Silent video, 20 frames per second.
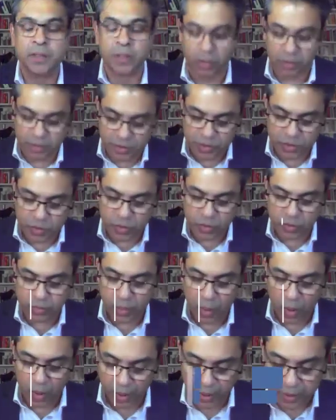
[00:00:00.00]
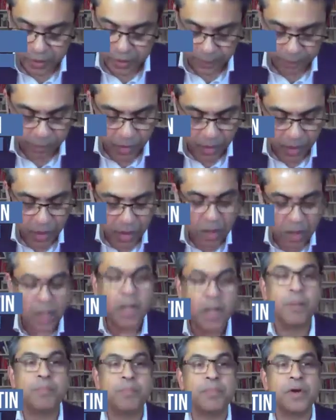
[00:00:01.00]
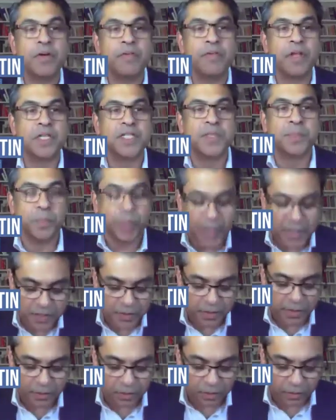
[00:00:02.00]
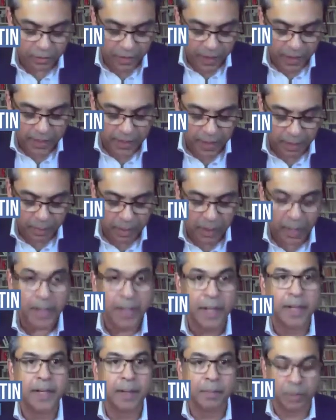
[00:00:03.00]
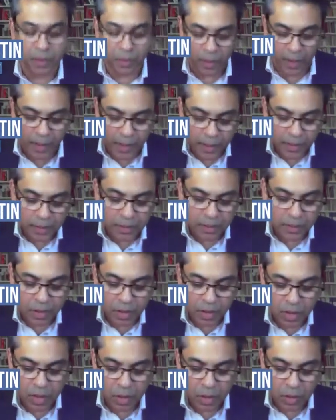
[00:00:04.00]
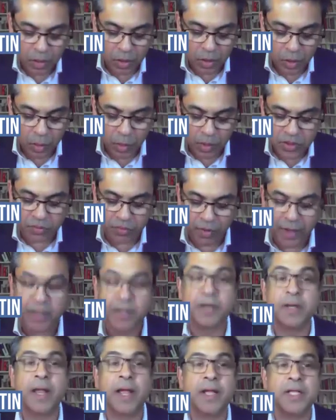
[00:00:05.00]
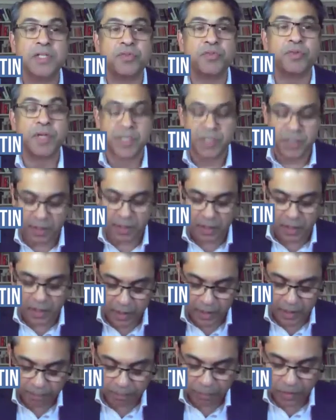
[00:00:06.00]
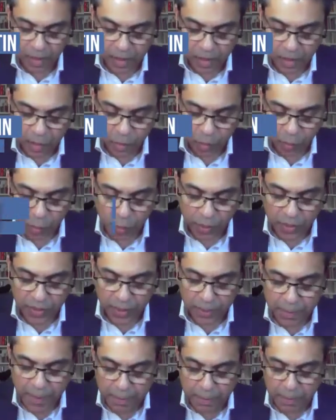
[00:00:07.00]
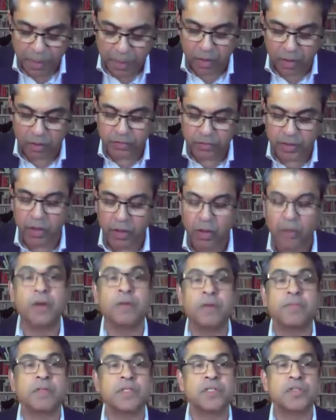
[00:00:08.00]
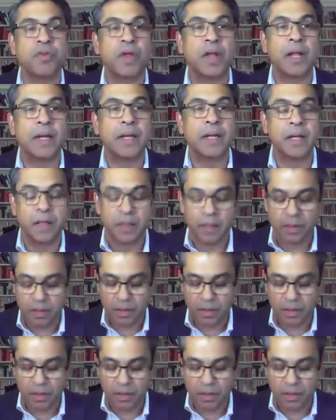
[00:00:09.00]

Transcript: Dr. Sue Boyd, a previous president of AIIA WA, who was recognized recently with a member of the Order of Australia